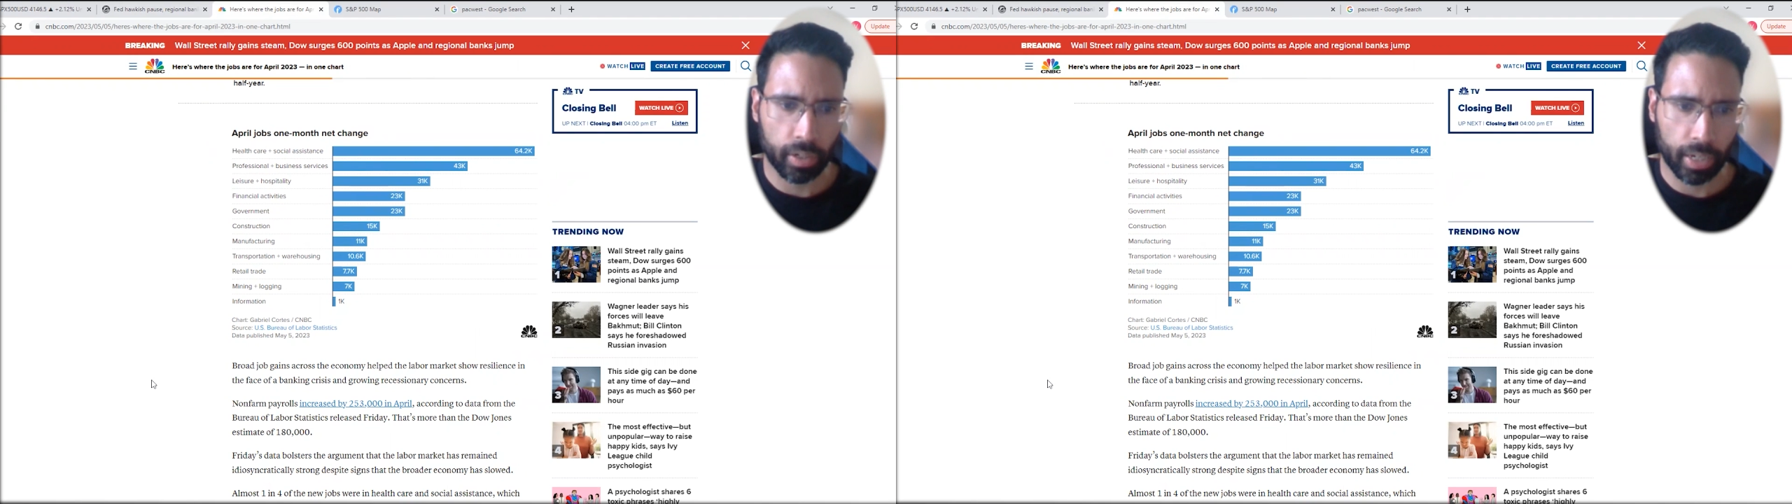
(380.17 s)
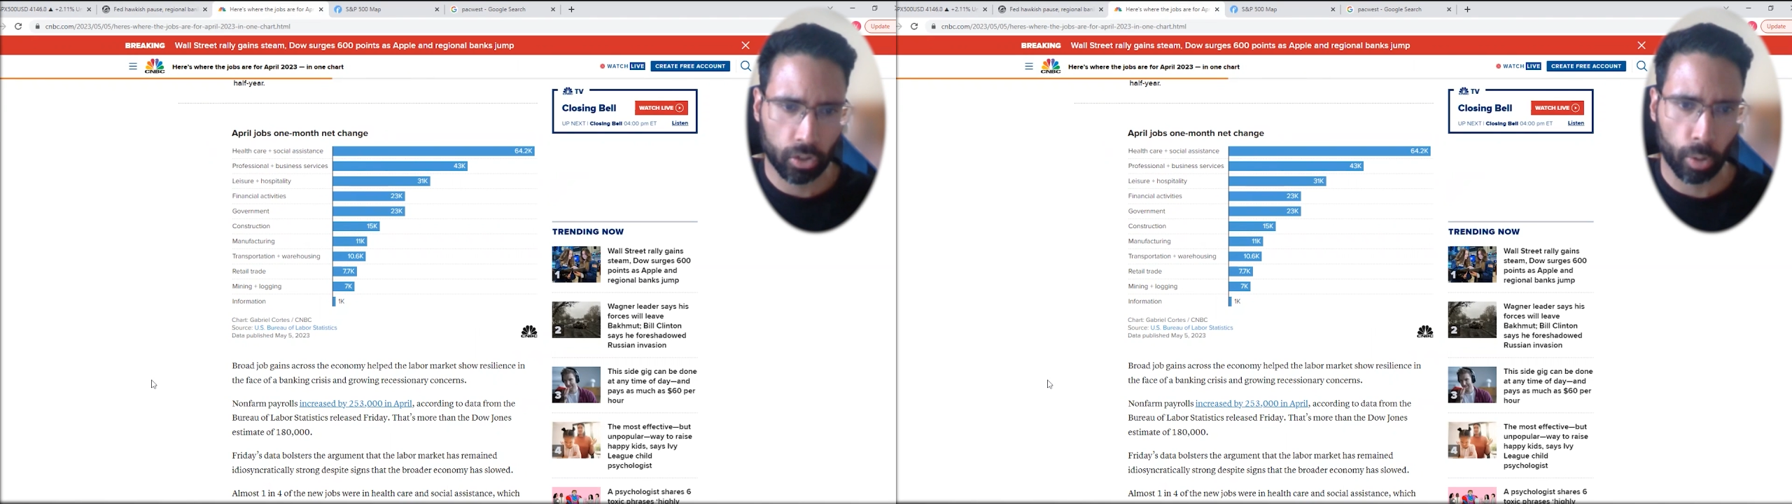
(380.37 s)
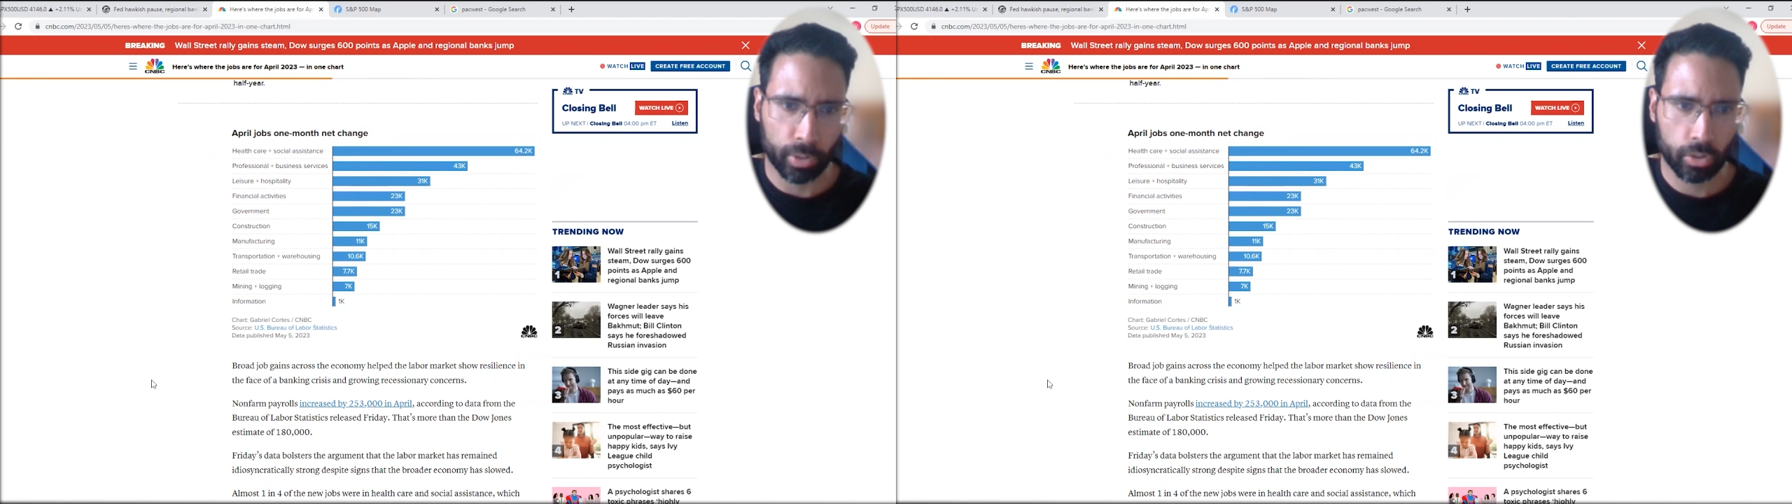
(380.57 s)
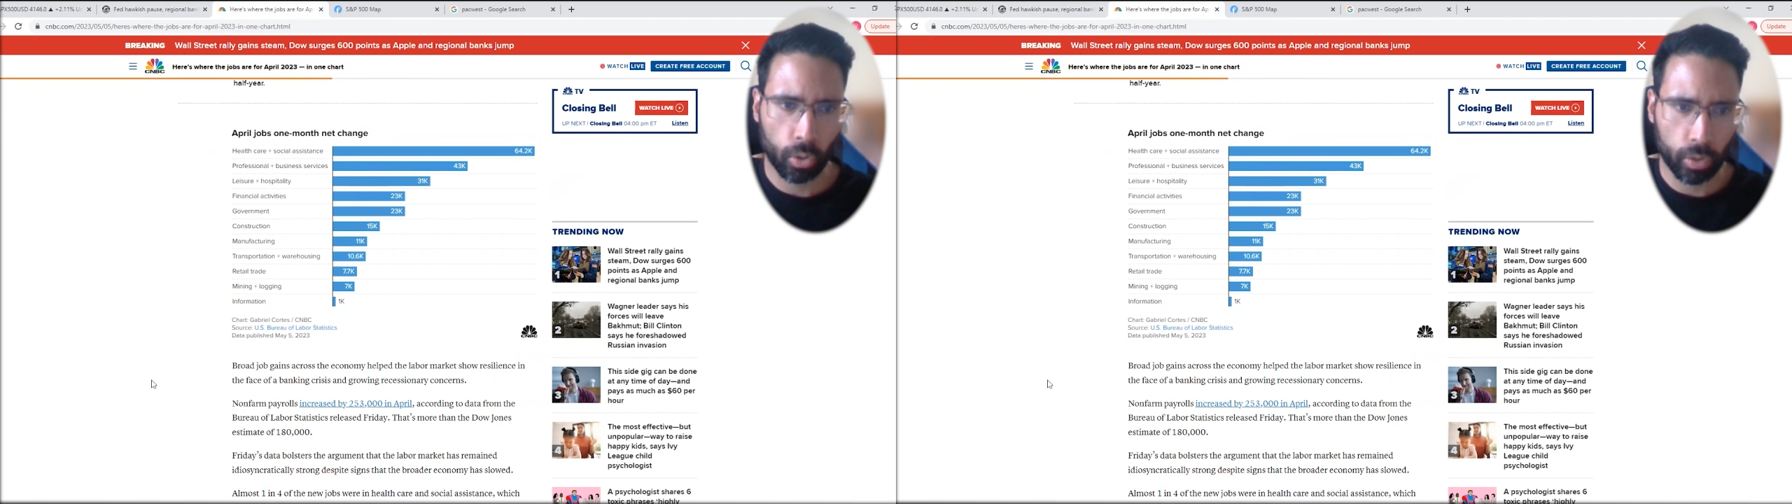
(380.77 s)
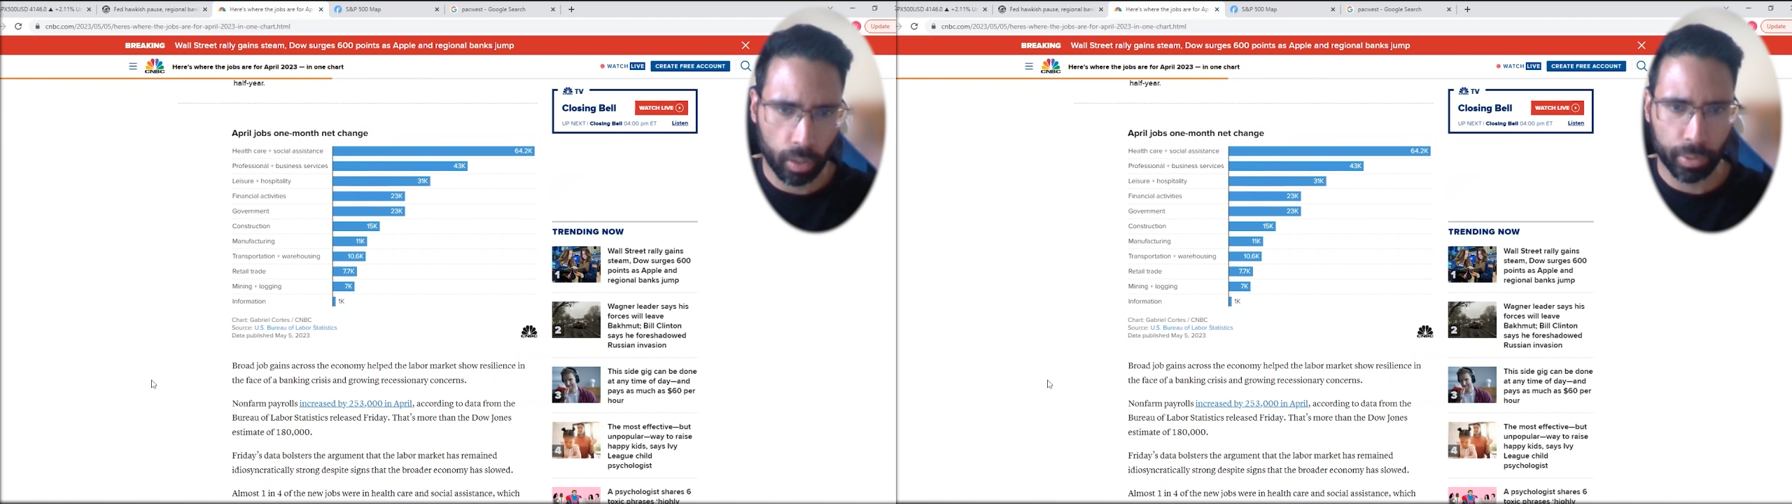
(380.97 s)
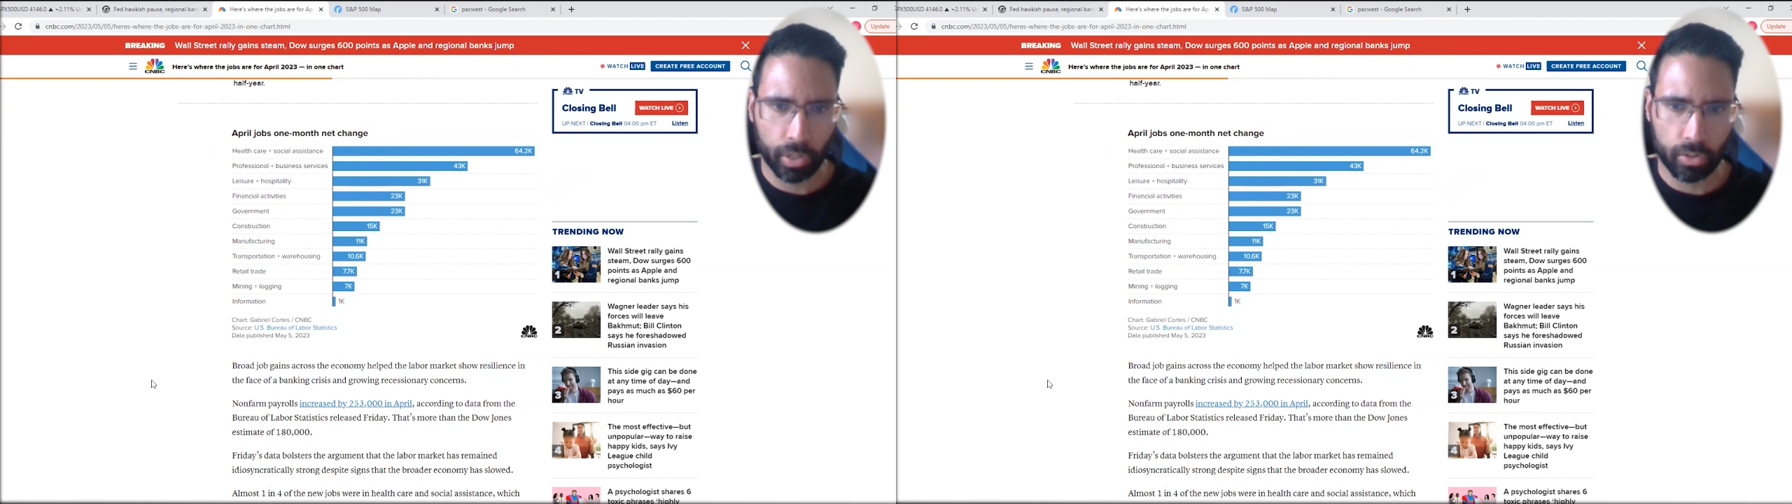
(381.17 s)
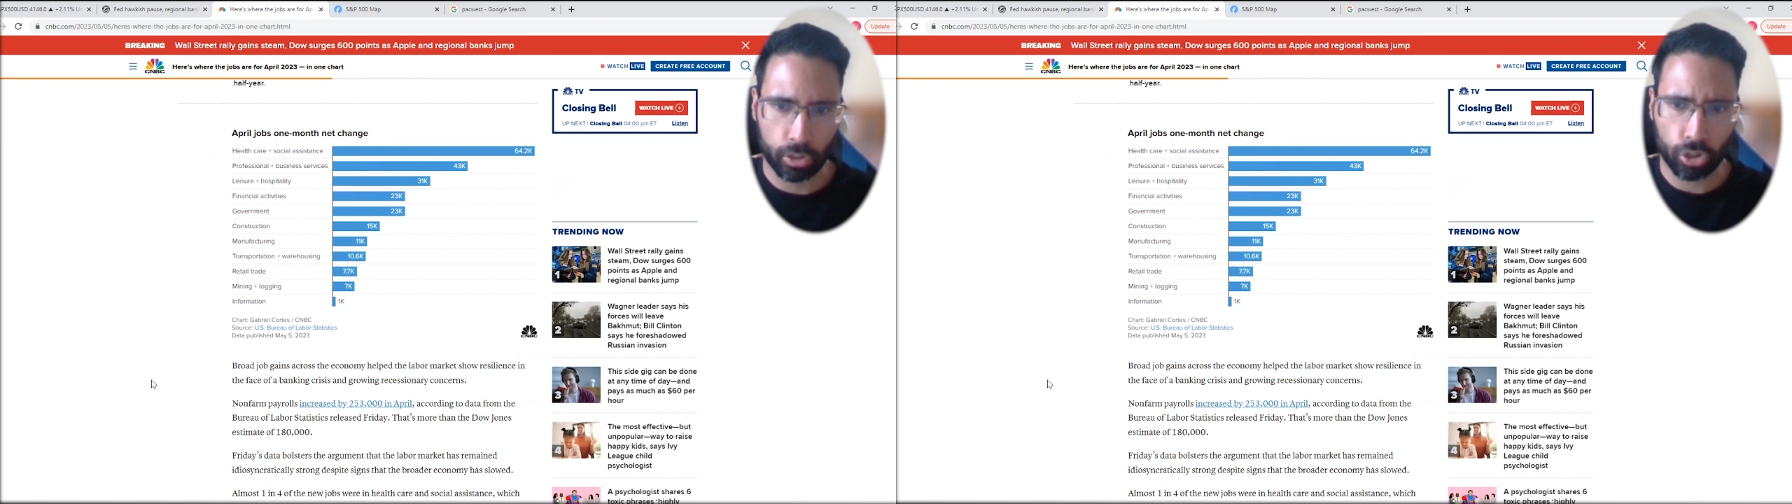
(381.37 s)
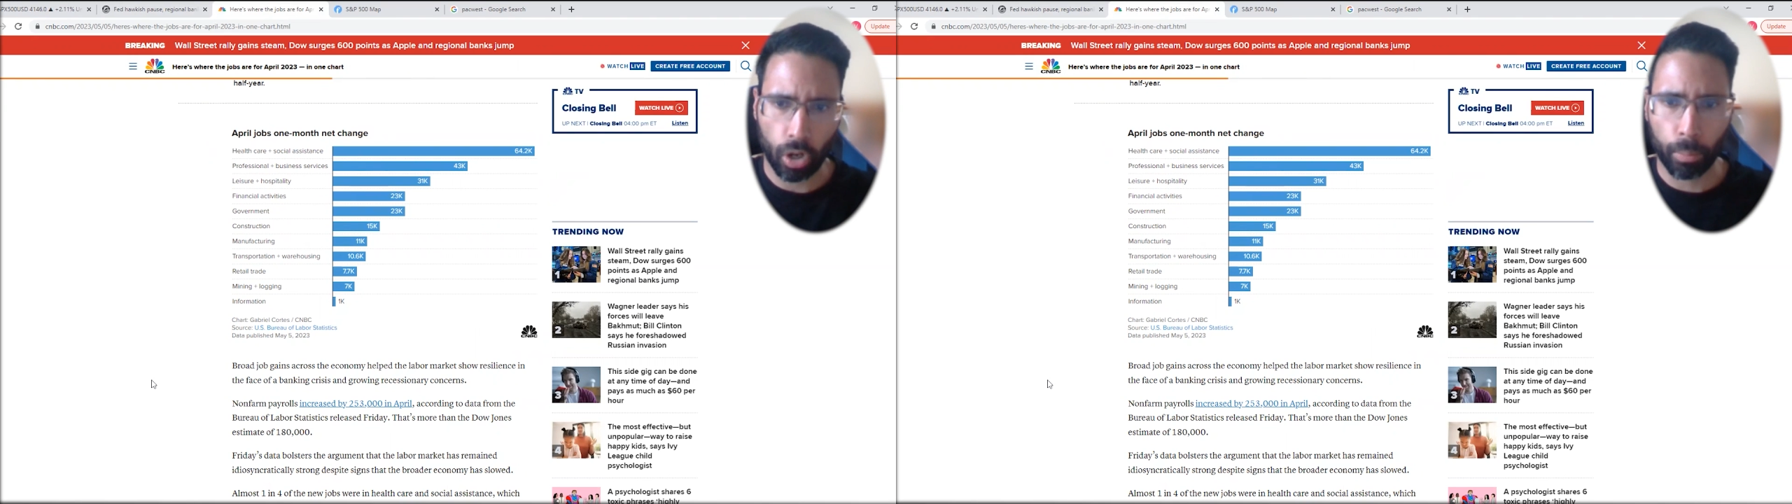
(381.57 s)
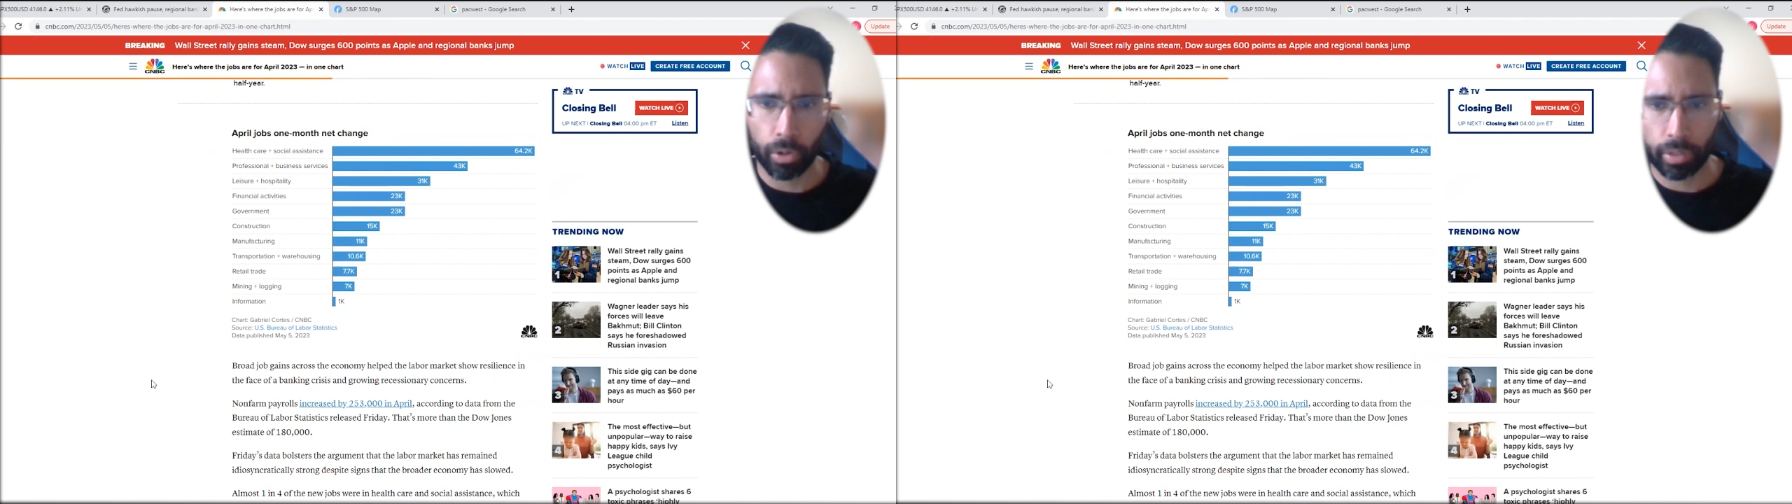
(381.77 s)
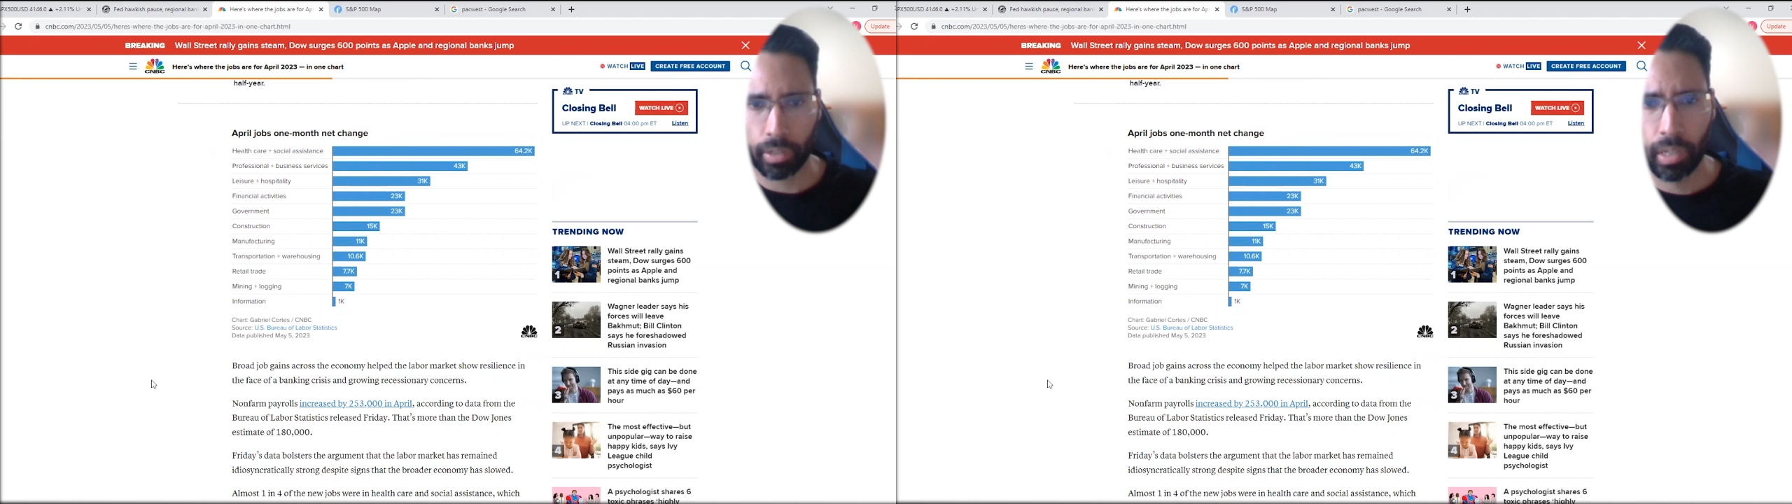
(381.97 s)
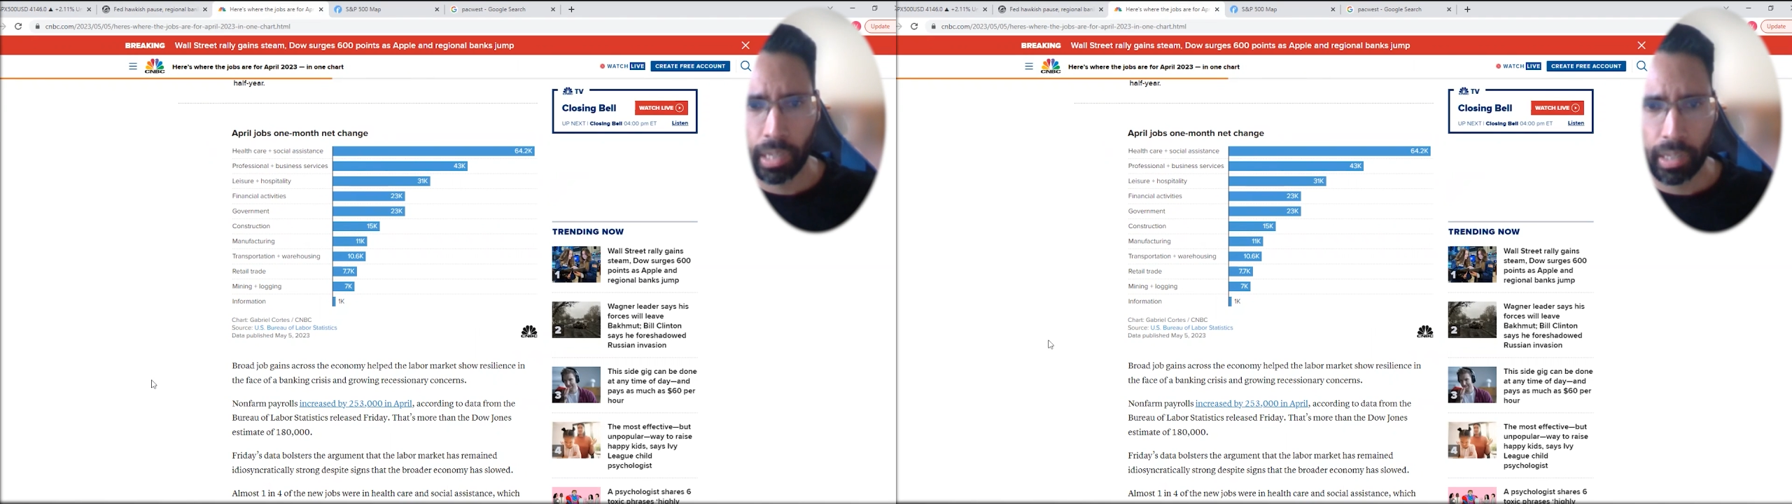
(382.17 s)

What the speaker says: economic slowdown because the job market